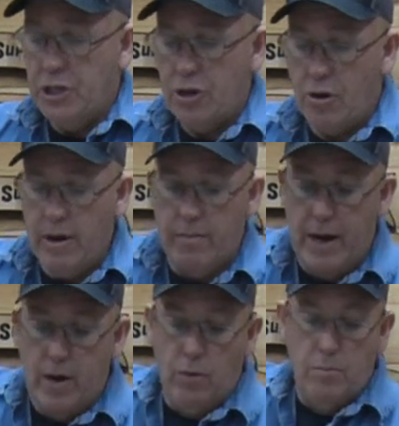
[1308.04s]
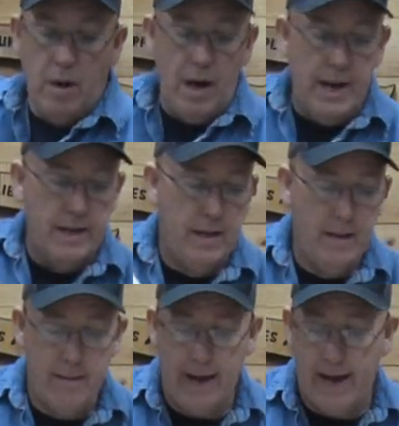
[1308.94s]
sure in my own mind
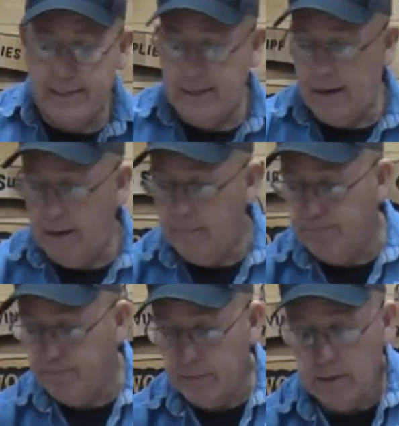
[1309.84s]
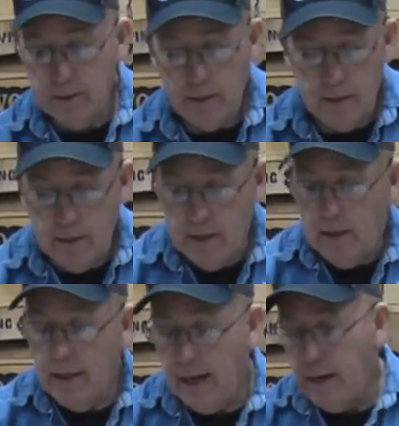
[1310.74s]
that um,
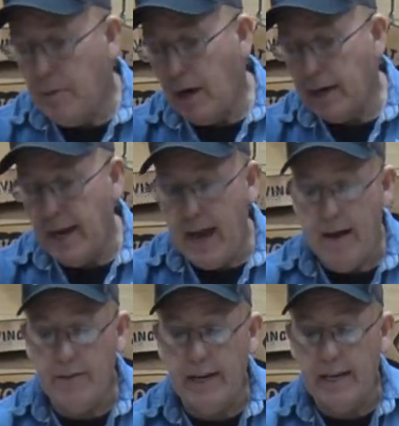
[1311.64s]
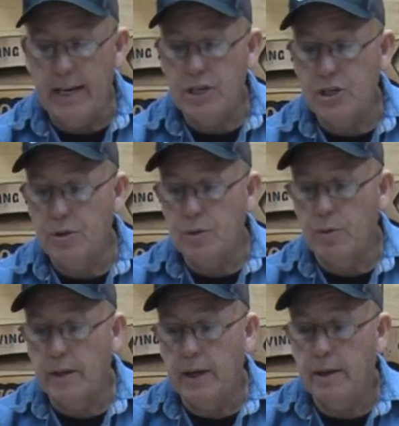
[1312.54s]
that I'm not going to have any issues
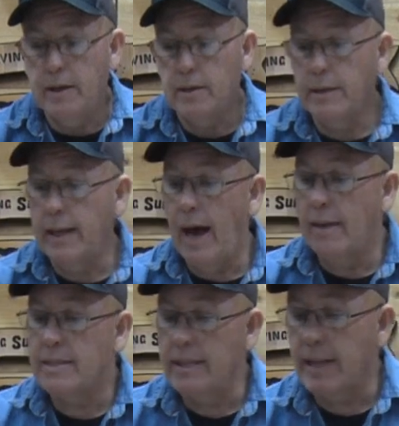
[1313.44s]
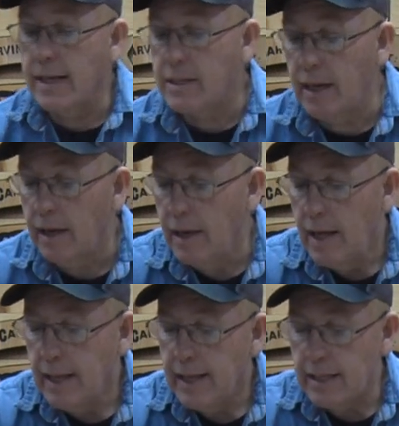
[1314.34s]
with it. Yeah, see, that's a
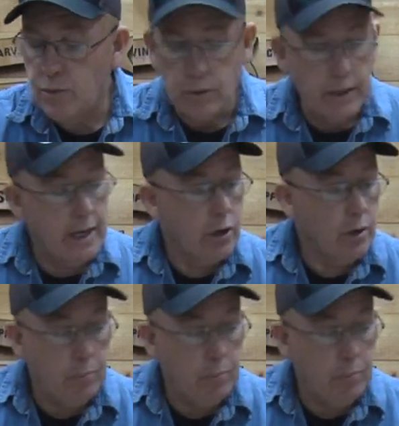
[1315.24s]
that's really a good